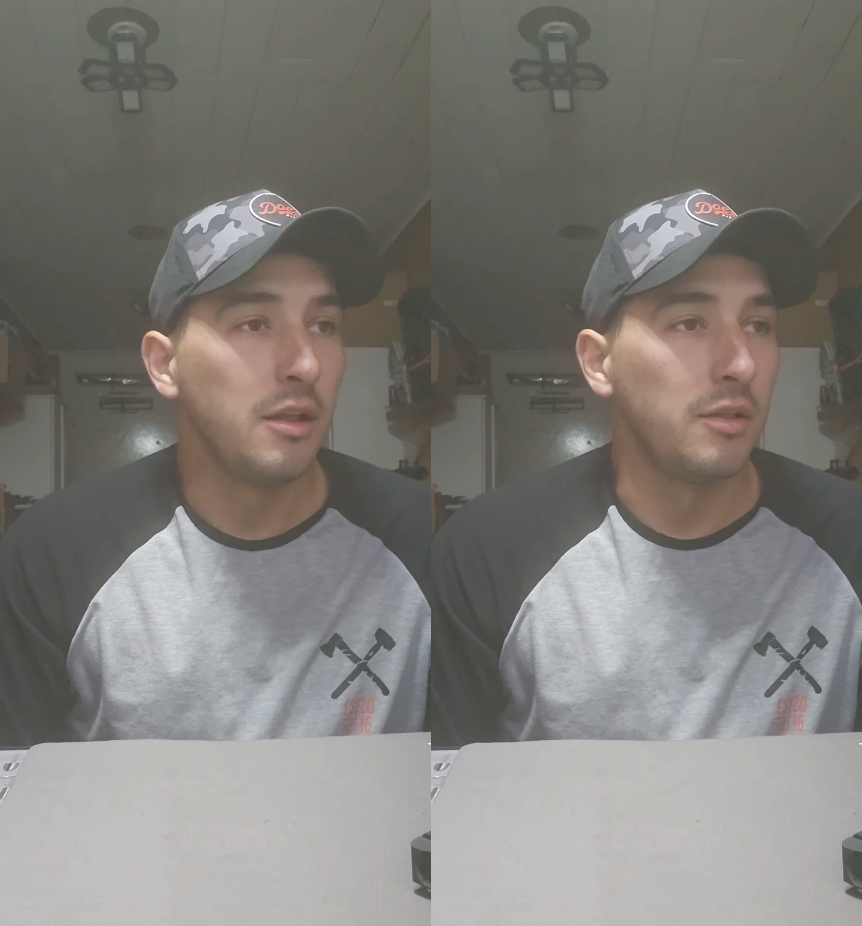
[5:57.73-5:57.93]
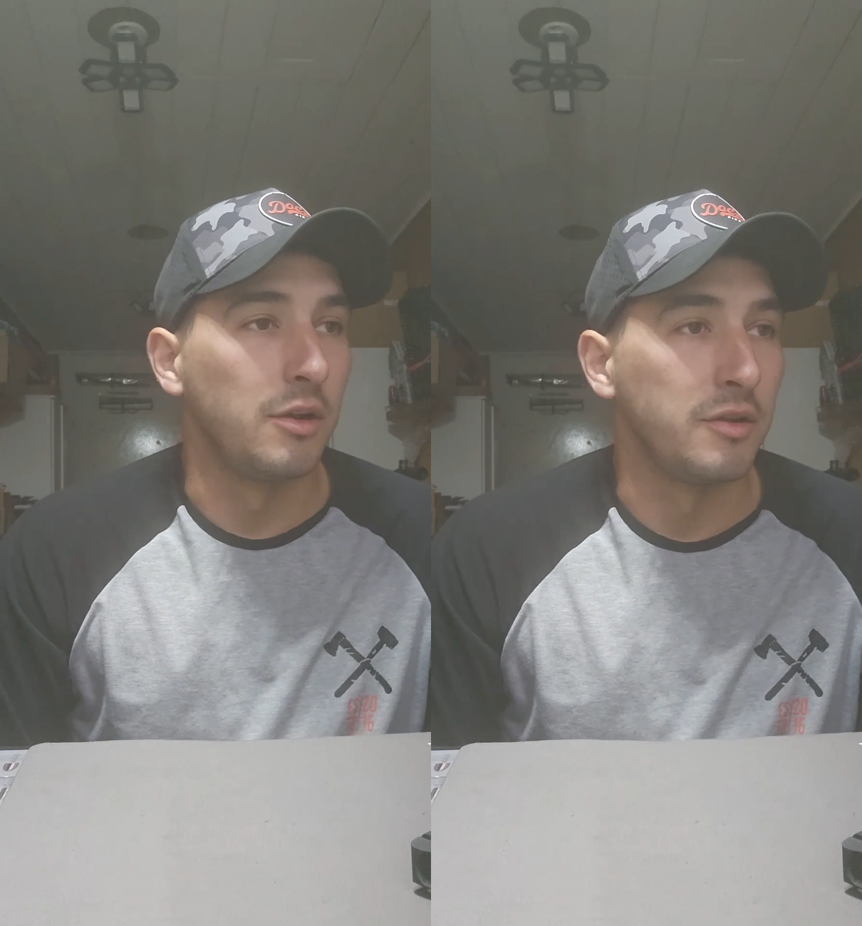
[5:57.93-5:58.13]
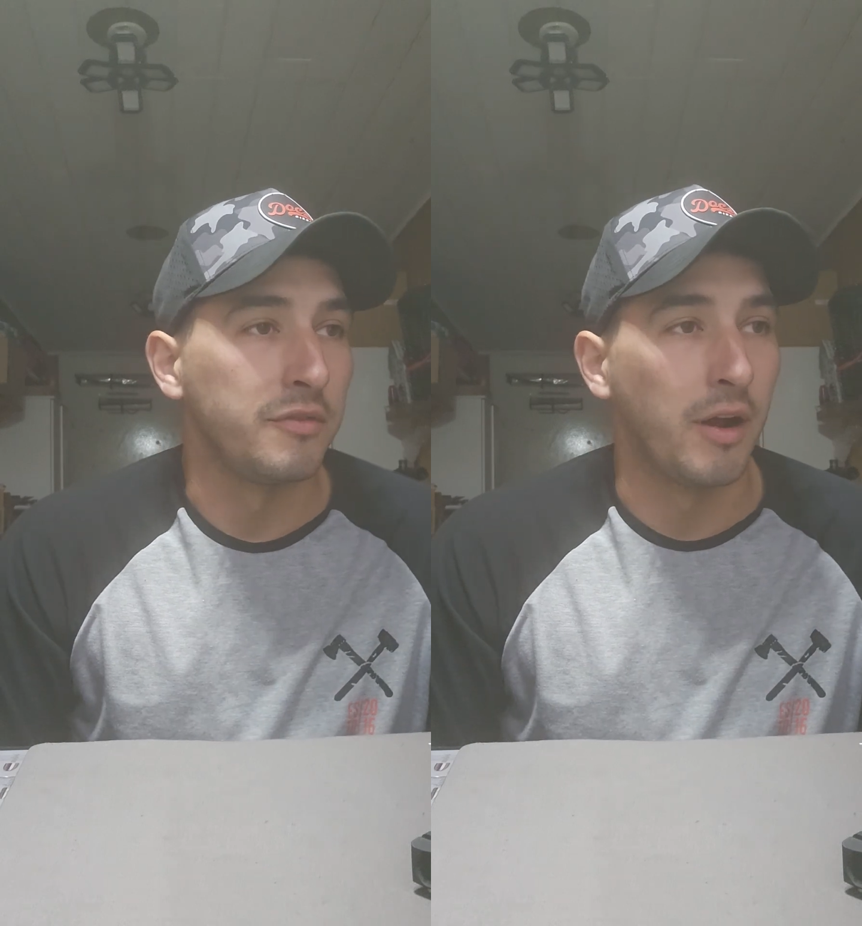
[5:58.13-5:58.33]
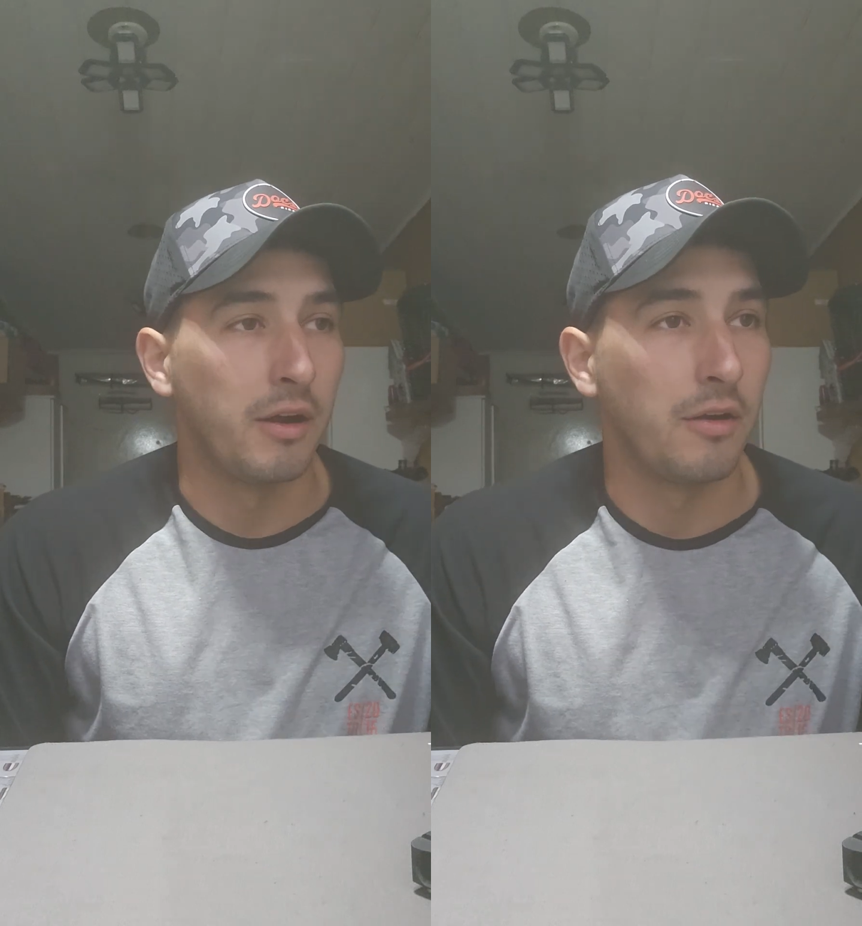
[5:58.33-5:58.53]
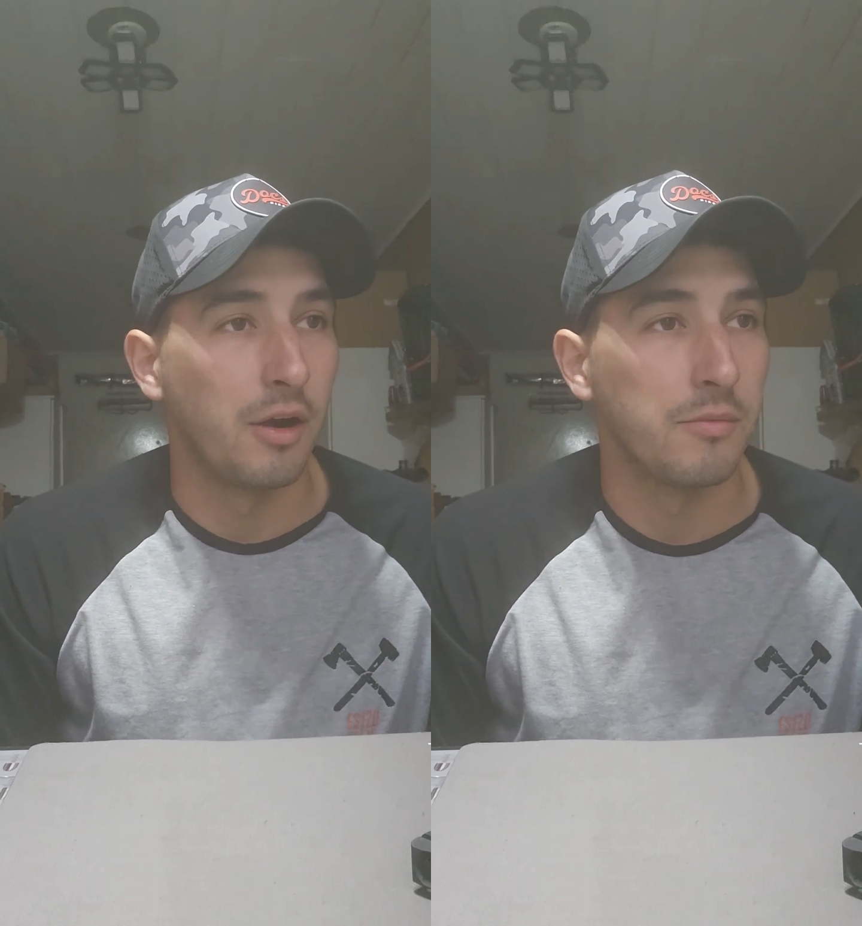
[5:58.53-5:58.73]
learn your
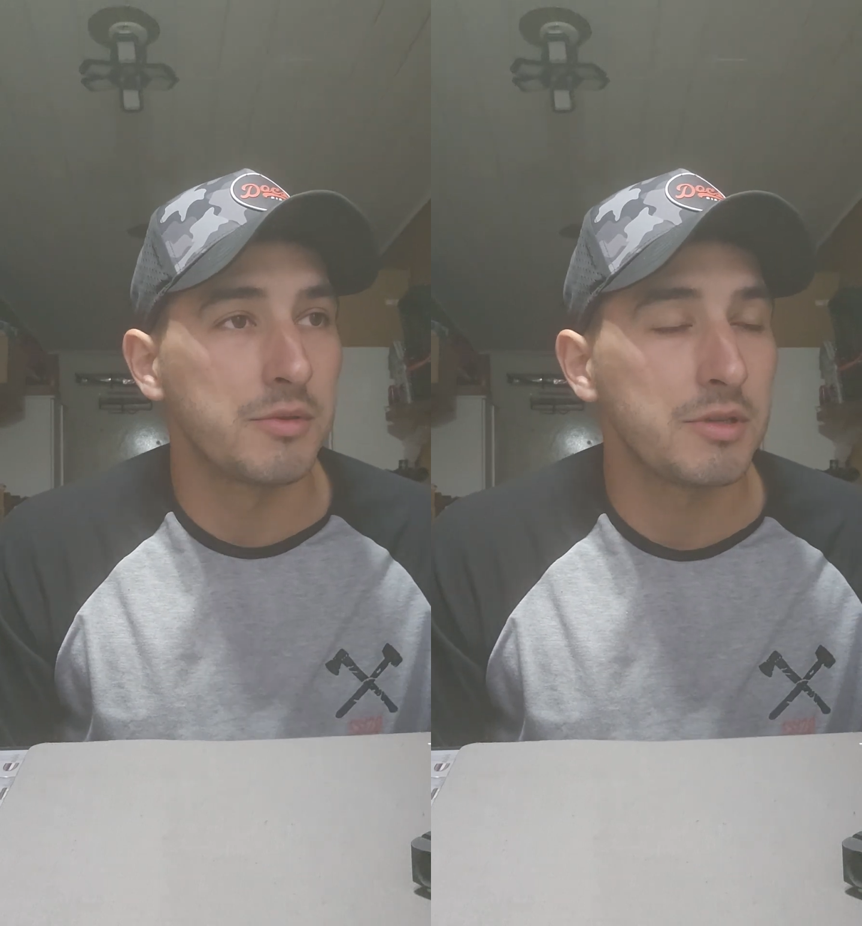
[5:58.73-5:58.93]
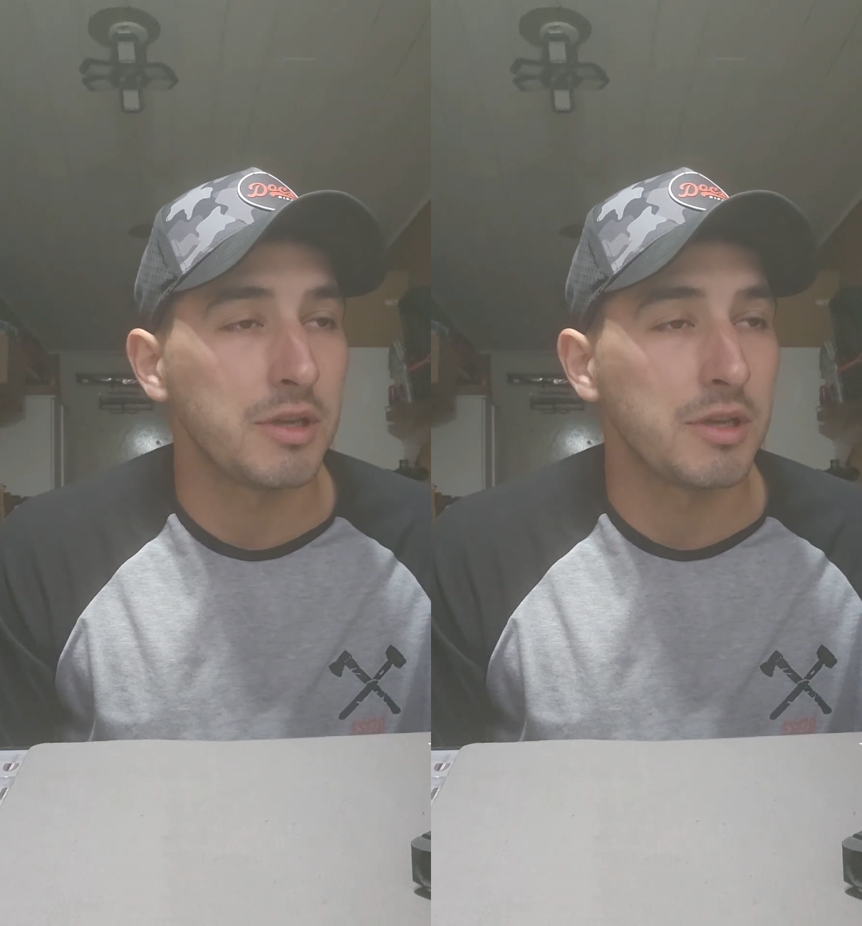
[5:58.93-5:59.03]
firearms,